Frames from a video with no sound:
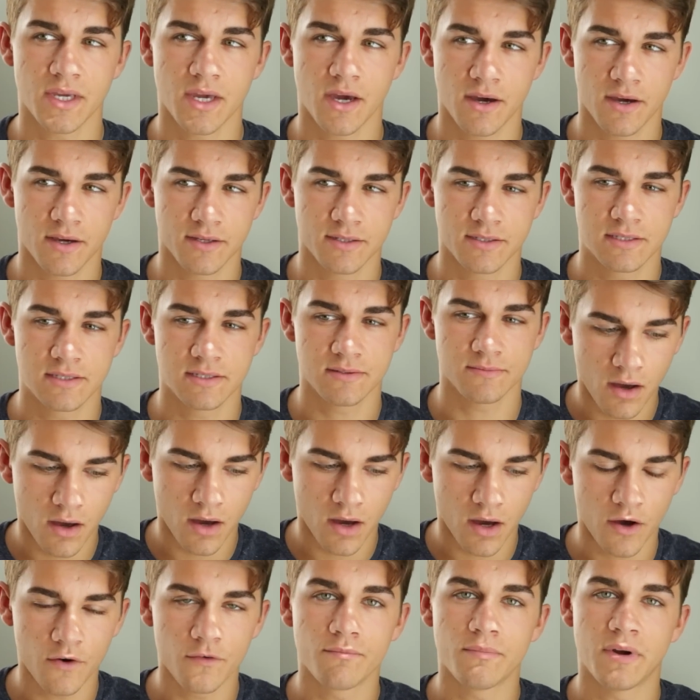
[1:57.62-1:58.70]
because
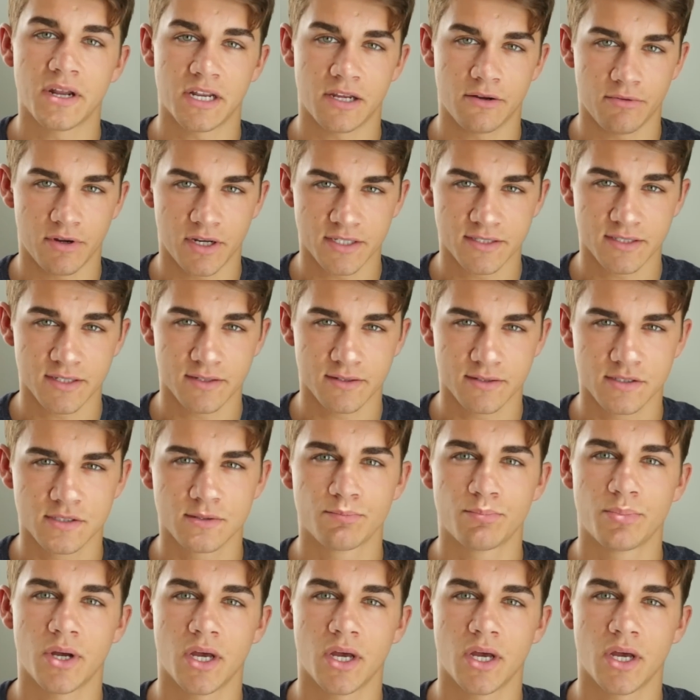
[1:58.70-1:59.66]
of many reasons,